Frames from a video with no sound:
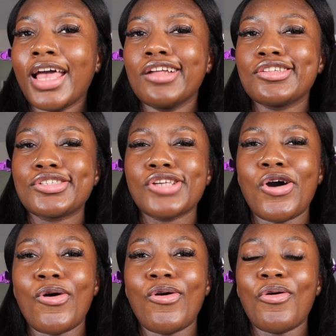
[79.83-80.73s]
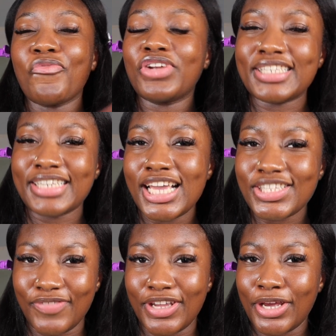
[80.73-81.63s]
And so for
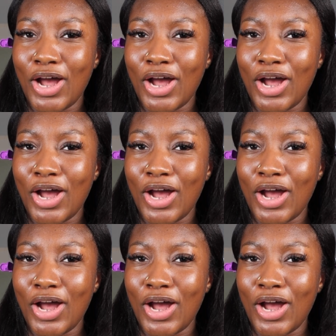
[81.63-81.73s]
today's video,